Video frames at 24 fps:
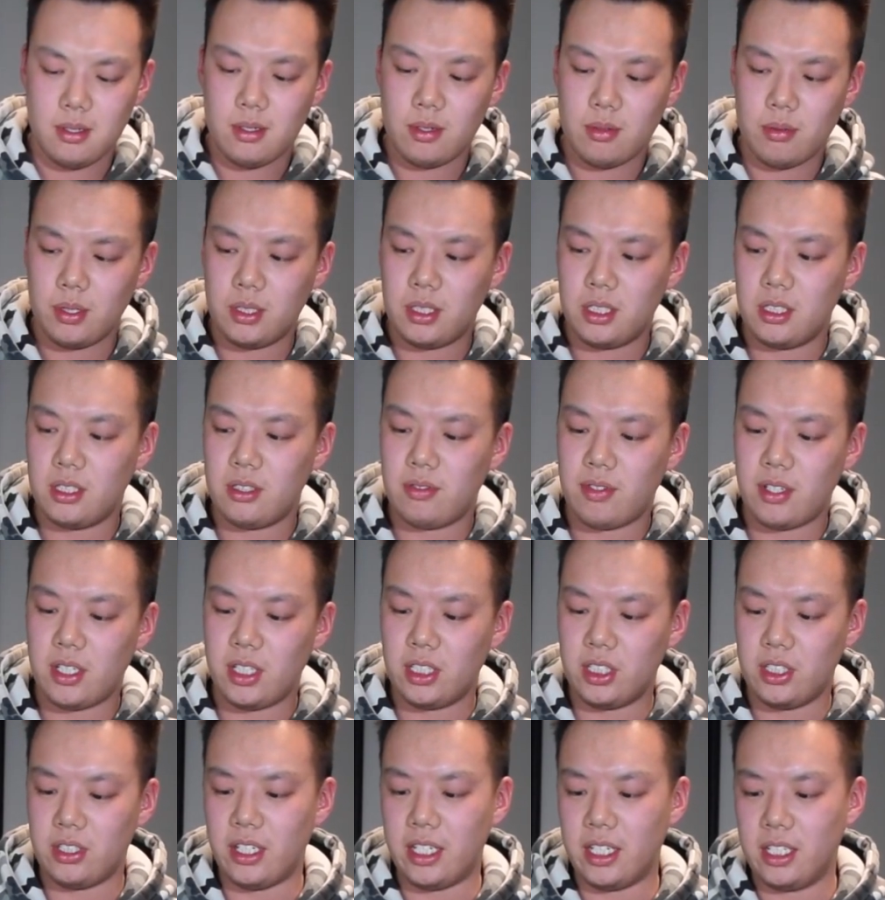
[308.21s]
which is very
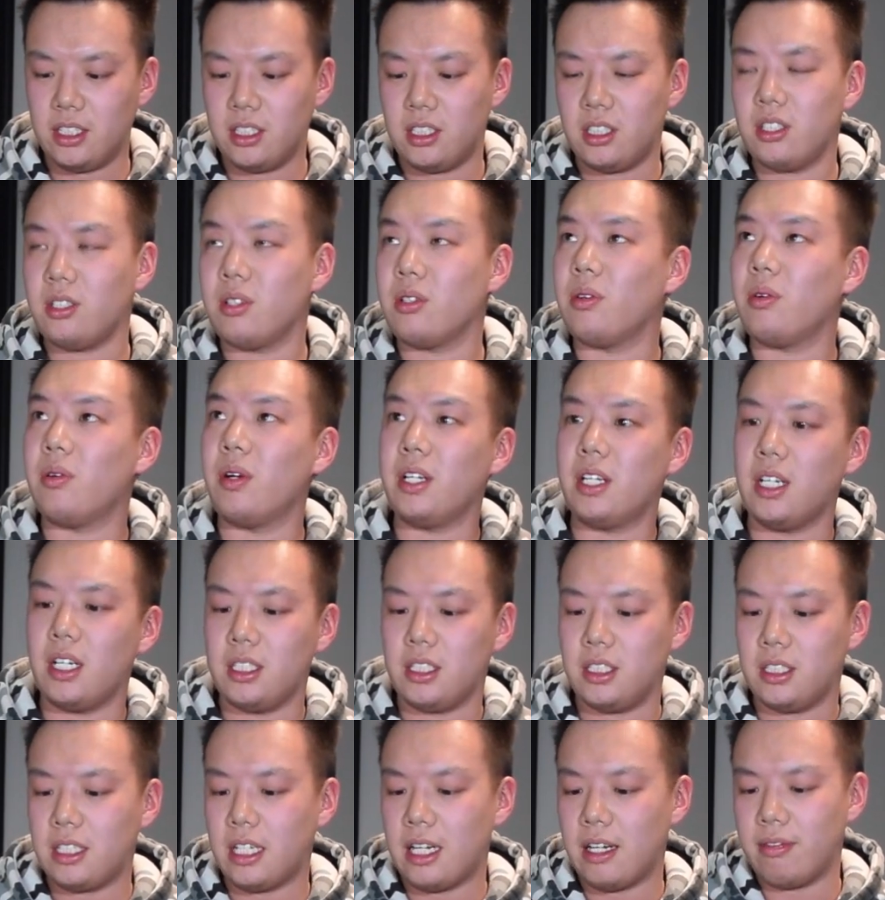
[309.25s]
strange. Why not
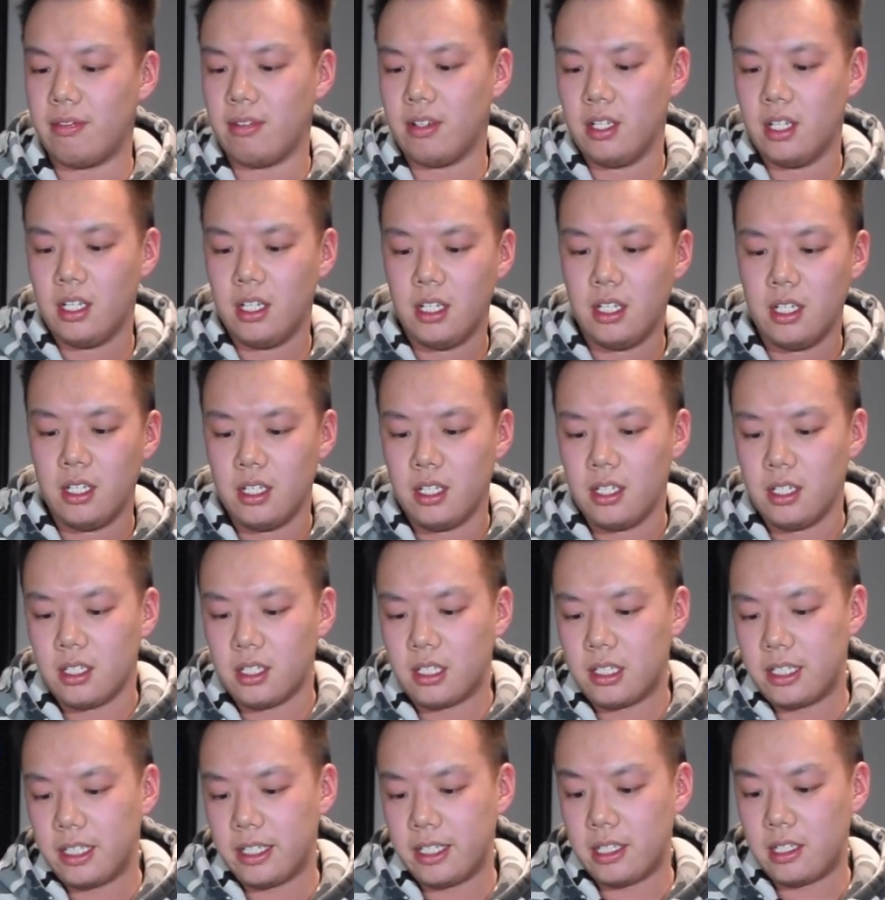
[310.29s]
just have
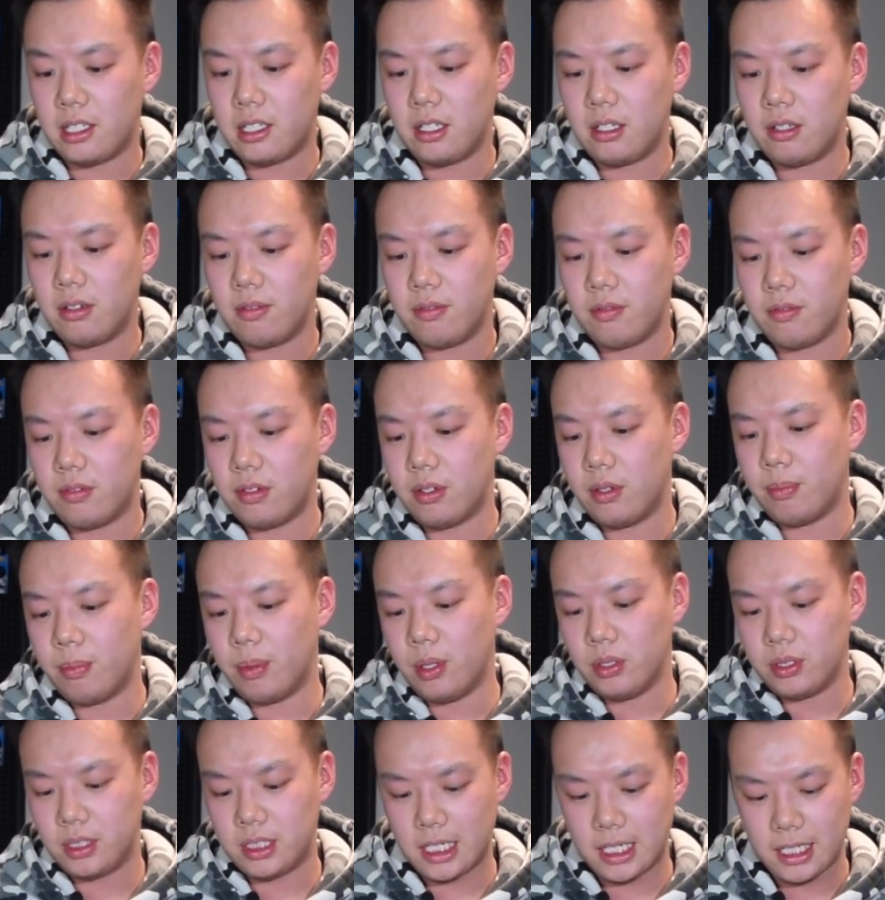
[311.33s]
clear for
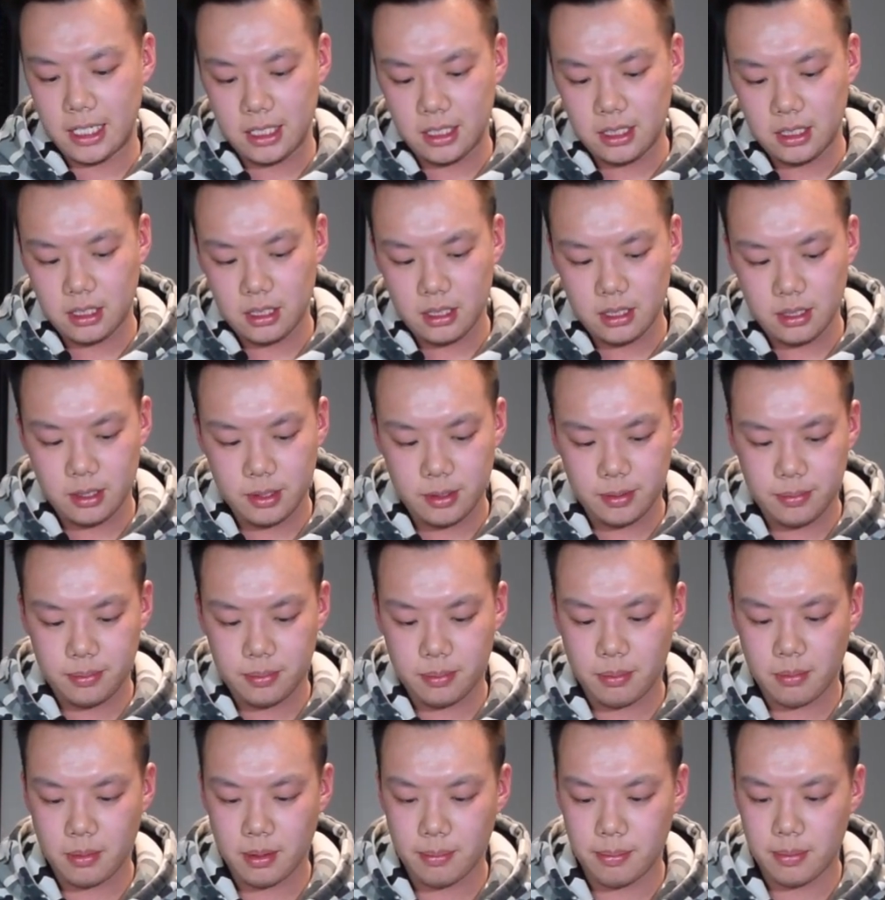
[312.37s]
both sides?
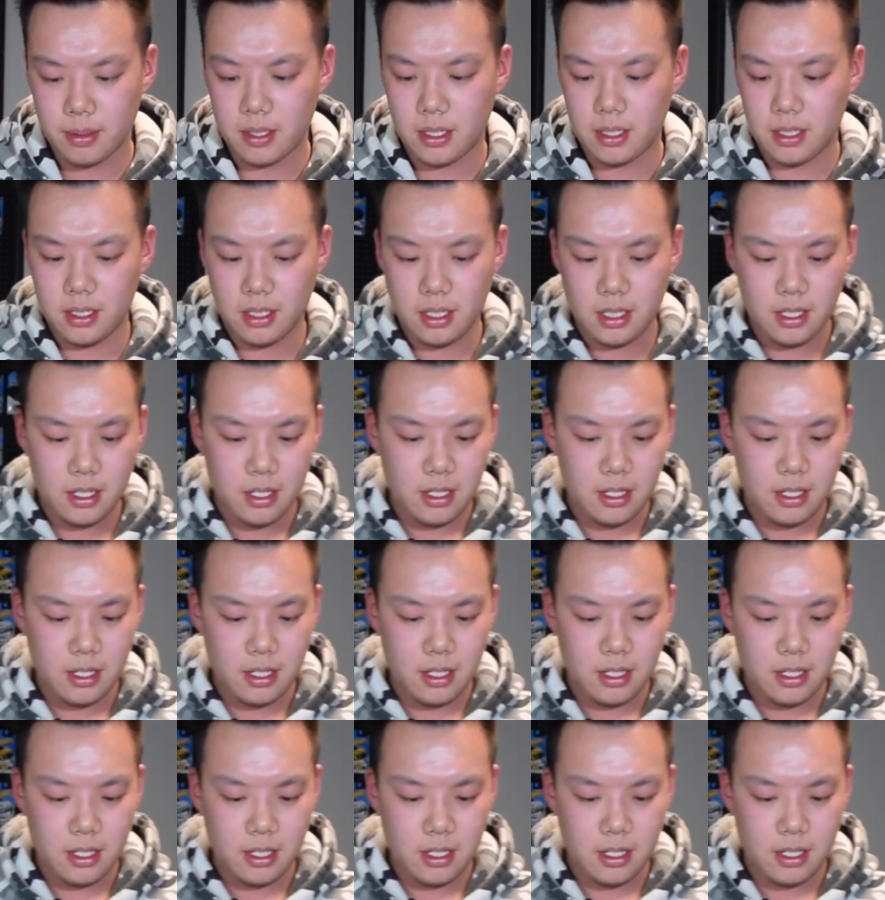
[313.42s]
But